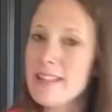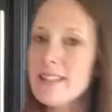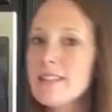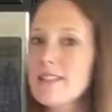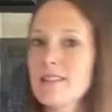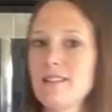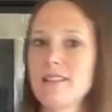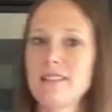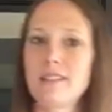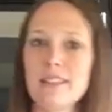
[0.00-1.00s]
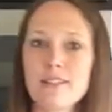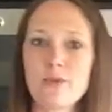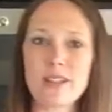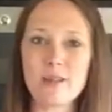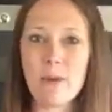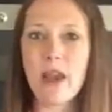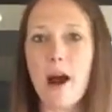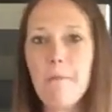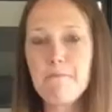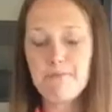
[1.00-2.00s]
this recipe
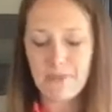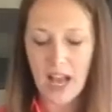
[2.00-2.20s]
up,